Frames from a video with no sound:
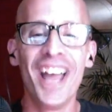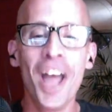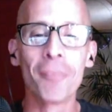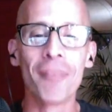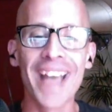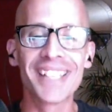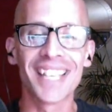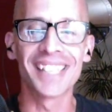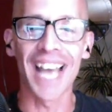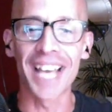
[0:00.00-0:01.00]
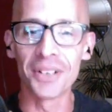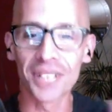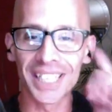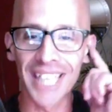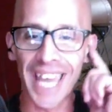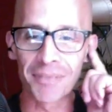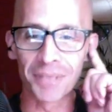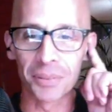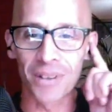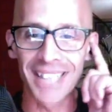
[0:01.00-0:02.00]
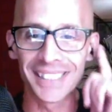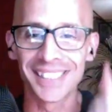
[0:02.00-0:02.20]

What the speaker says: Mike says, I don't claim the prices